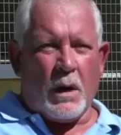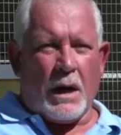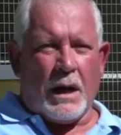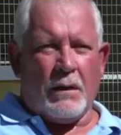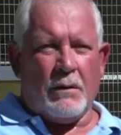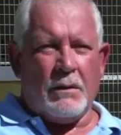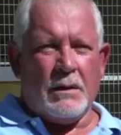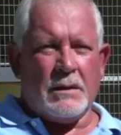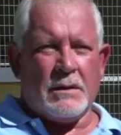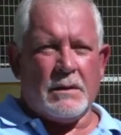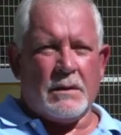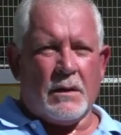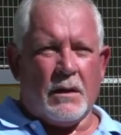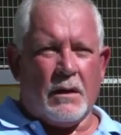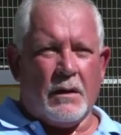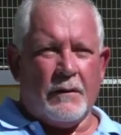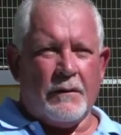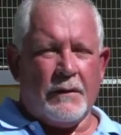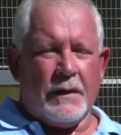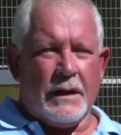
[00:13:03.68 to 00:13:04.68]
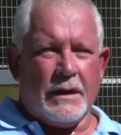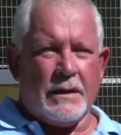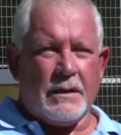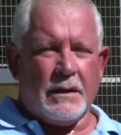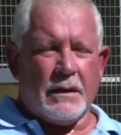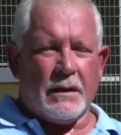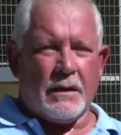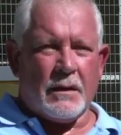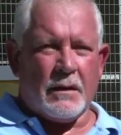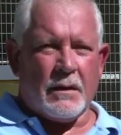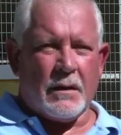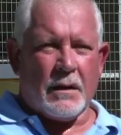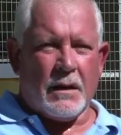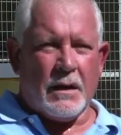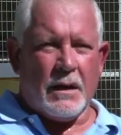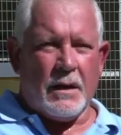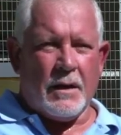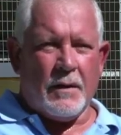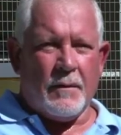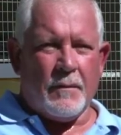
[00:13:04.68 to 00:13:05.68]
hours of eating
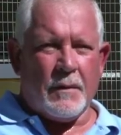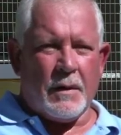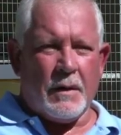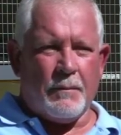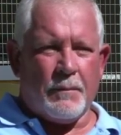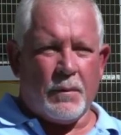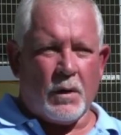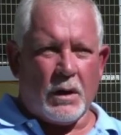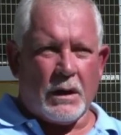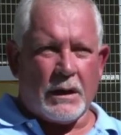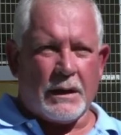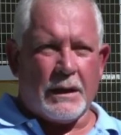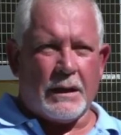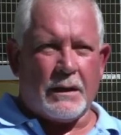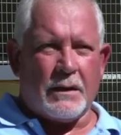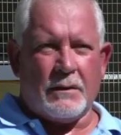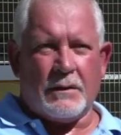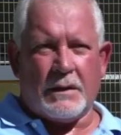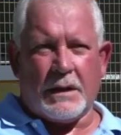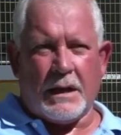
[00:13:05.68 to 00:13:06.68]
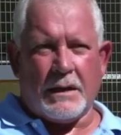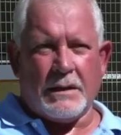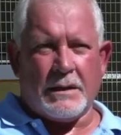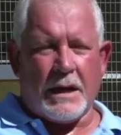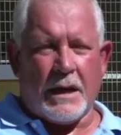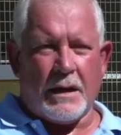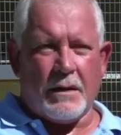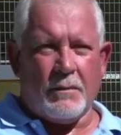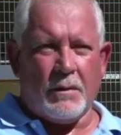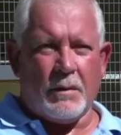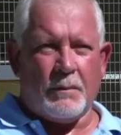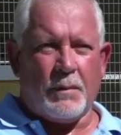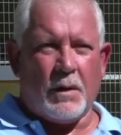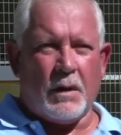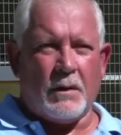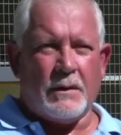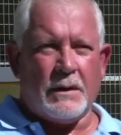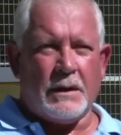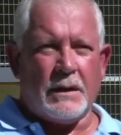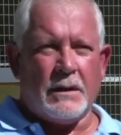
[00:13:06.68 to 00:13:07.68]
a product that contains animal
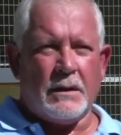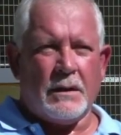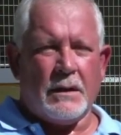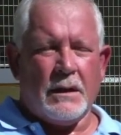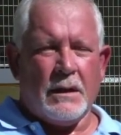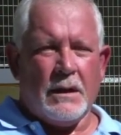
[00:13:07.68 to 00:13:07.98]
protein,